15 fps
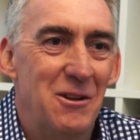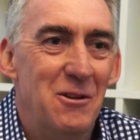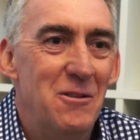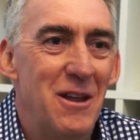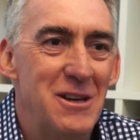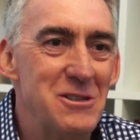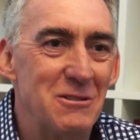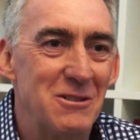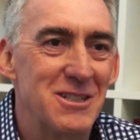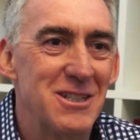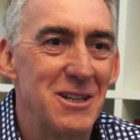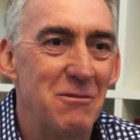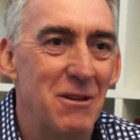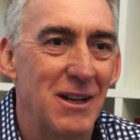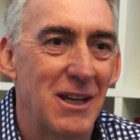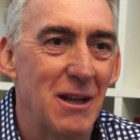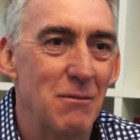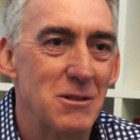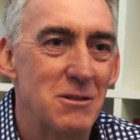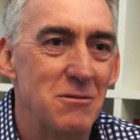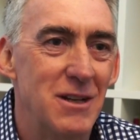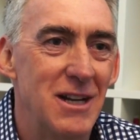who they should see when it
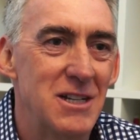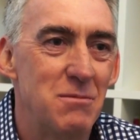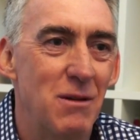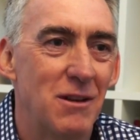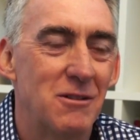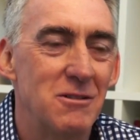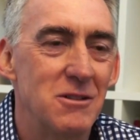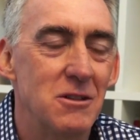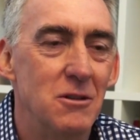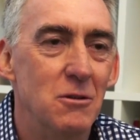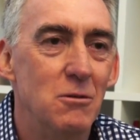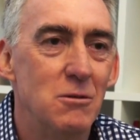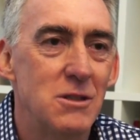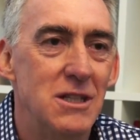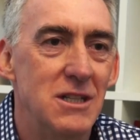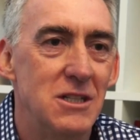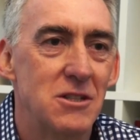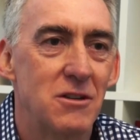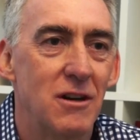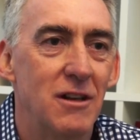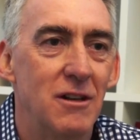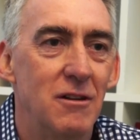comes to a naturopath, because the laws in
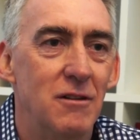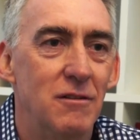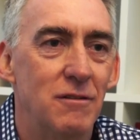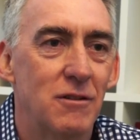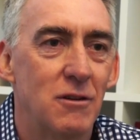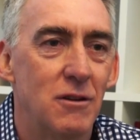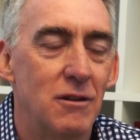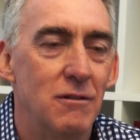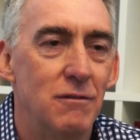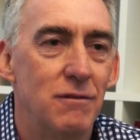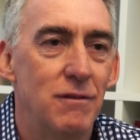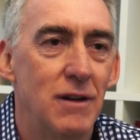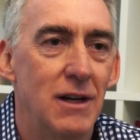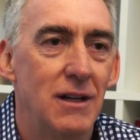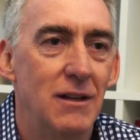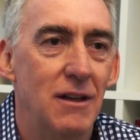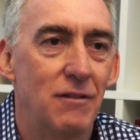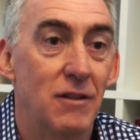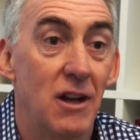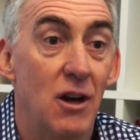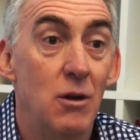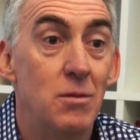Australia have kind of
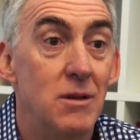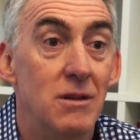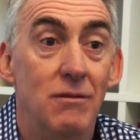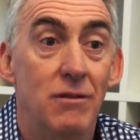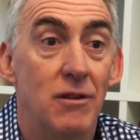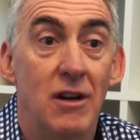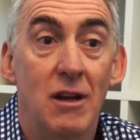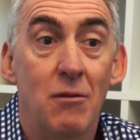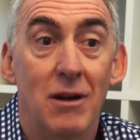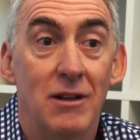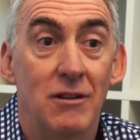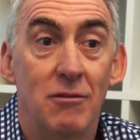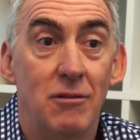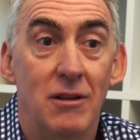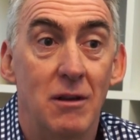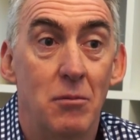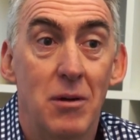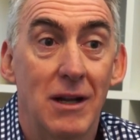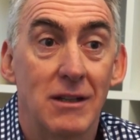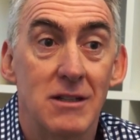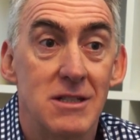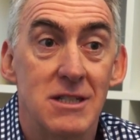left it open for anyone to really
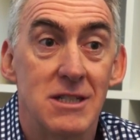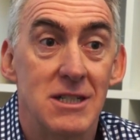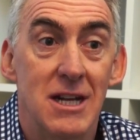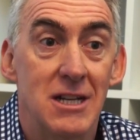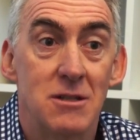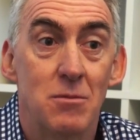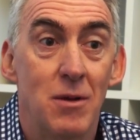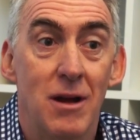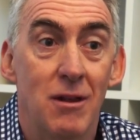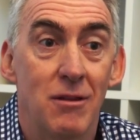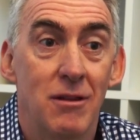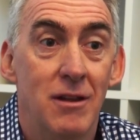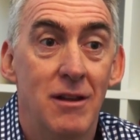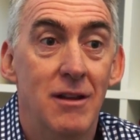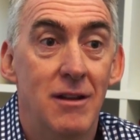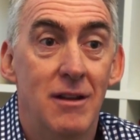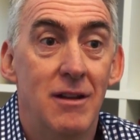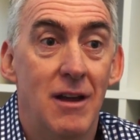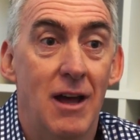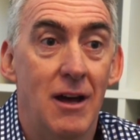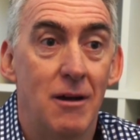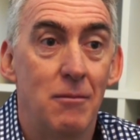practice as a naturopath.
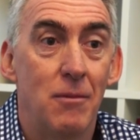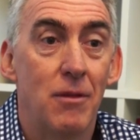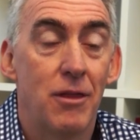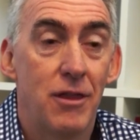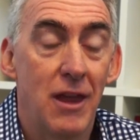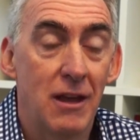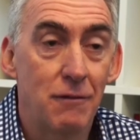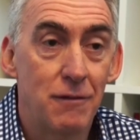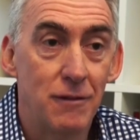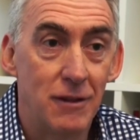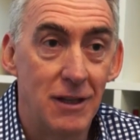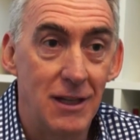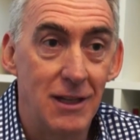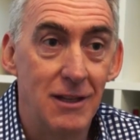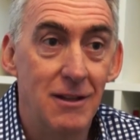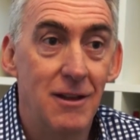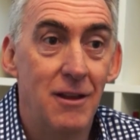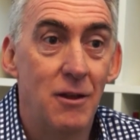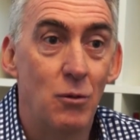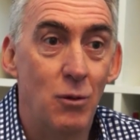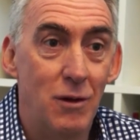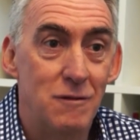Thankfully,
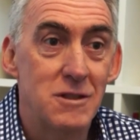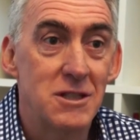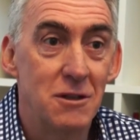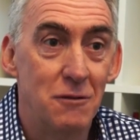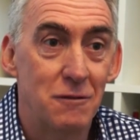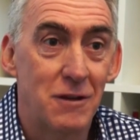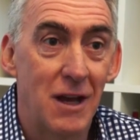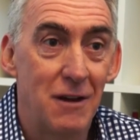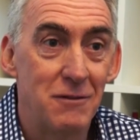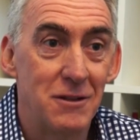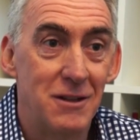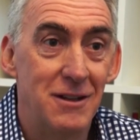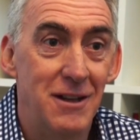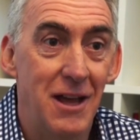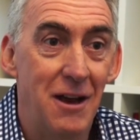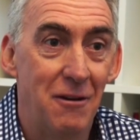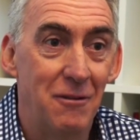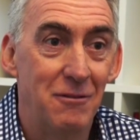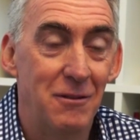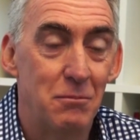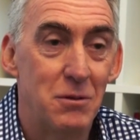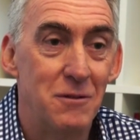we've self-governed
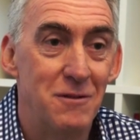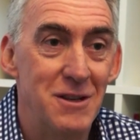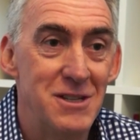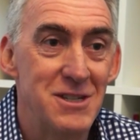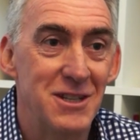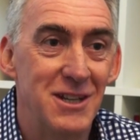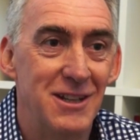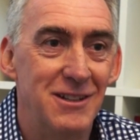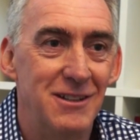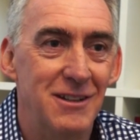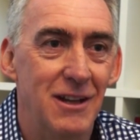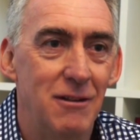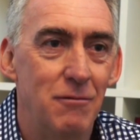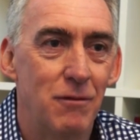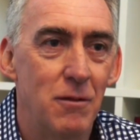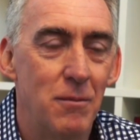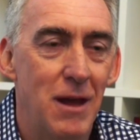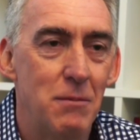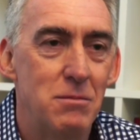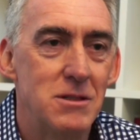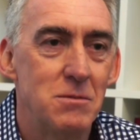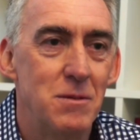our profession, and from
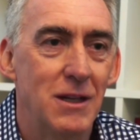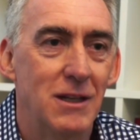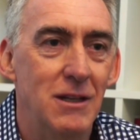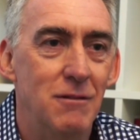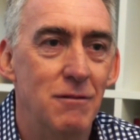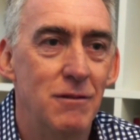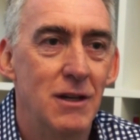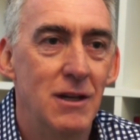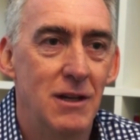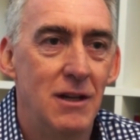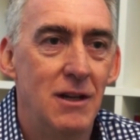that perspective,